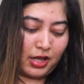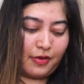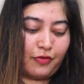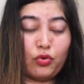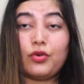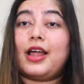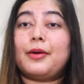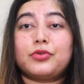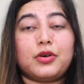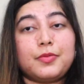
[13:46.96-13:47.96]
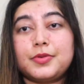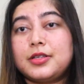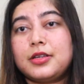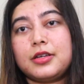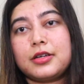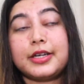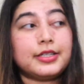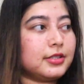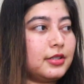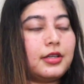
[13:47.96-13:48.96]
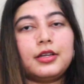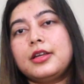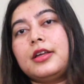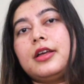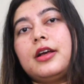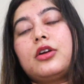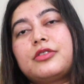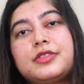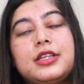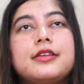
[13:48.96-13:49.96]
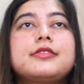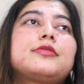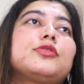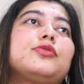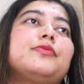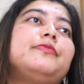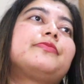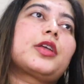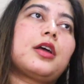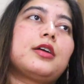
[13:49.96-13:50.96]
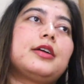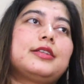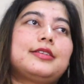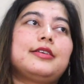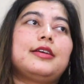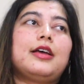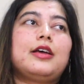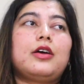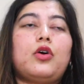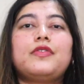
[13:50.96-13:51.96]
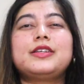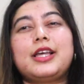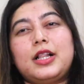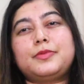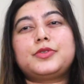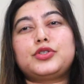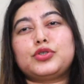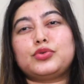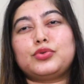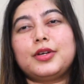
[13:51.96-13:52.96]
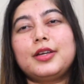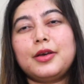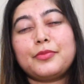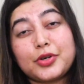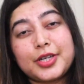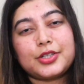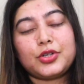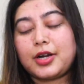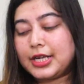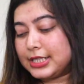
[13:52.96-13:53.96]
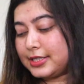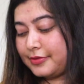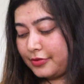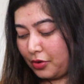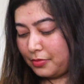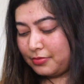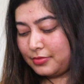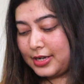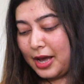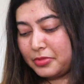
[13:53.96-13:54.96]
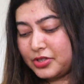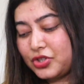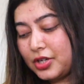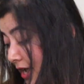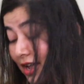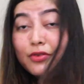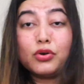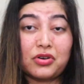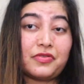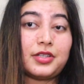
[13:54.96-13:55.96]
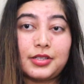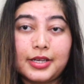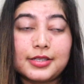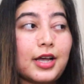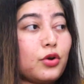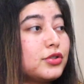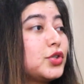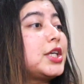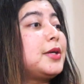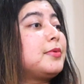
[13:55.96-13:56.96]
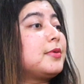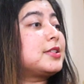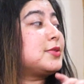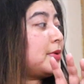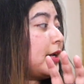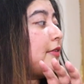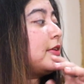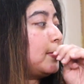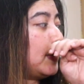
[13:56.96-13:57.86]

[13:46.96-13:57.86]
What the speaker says: phone, laptops, Kindle, a lot of things, so it always helps to protect your eyes from damage. I have a lot of other things. I also keep a spray with